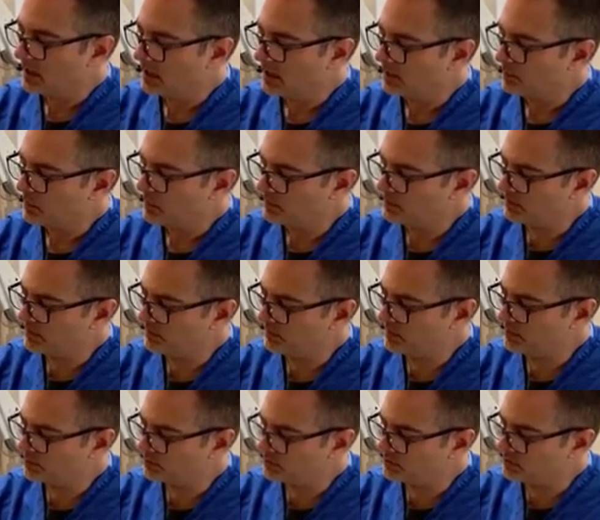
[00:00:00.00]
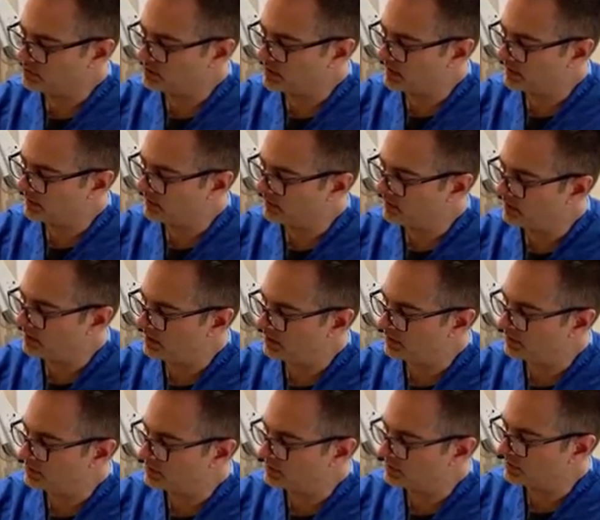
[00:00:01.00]
And while difficult to see on the video,
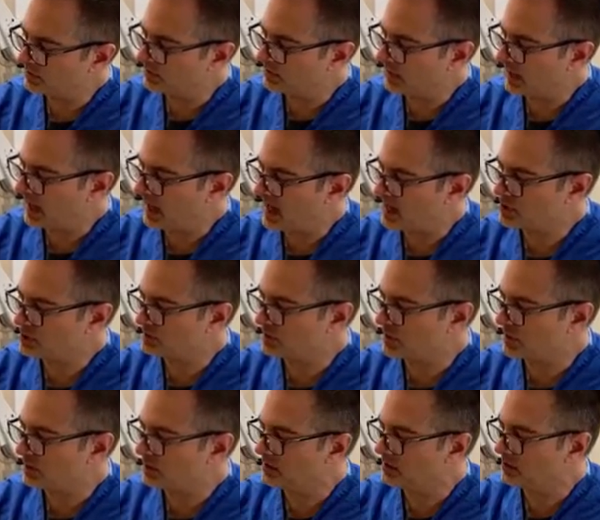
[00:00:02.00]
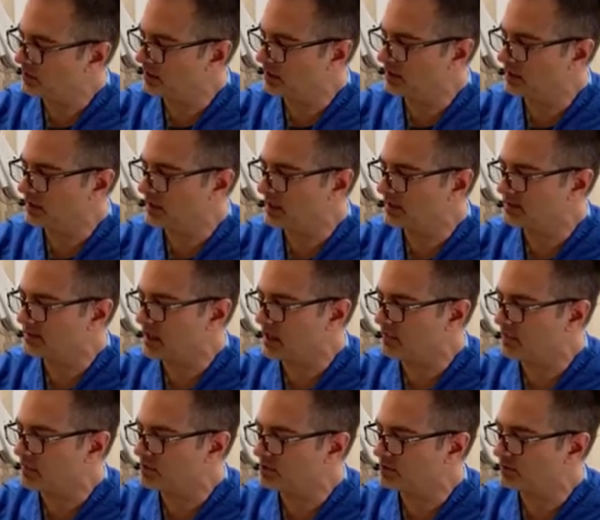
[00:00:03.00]
there's a little hash mark here that indicates how
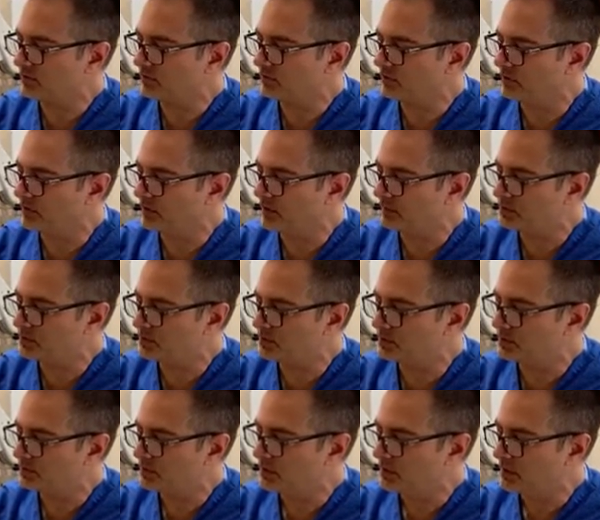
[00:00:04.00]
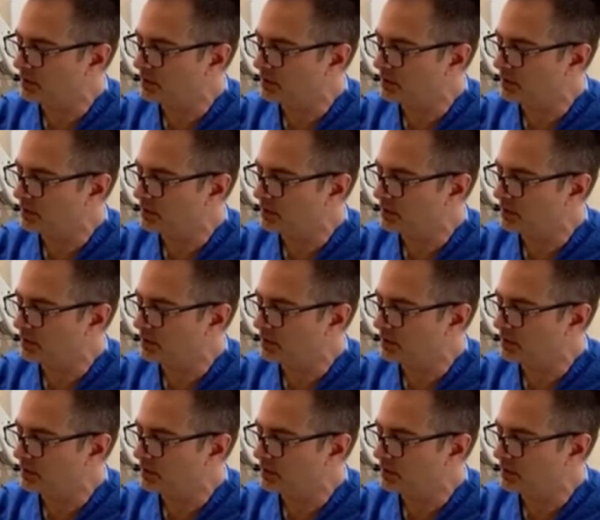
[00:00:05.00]
much to fill it up to.